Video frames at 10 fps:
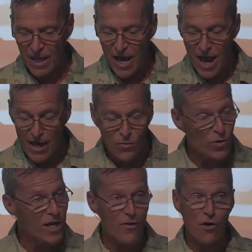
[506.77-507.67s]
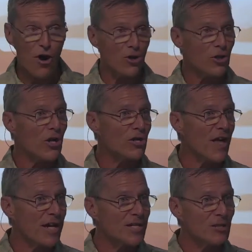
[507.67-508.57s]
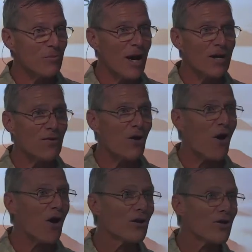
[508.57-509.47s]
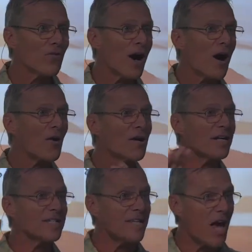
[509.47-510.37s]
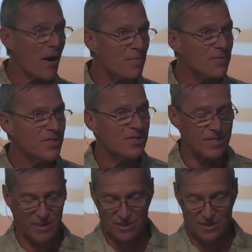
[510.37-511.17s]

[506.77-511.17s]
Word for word: And we have all learned that in spite of all of our attempts,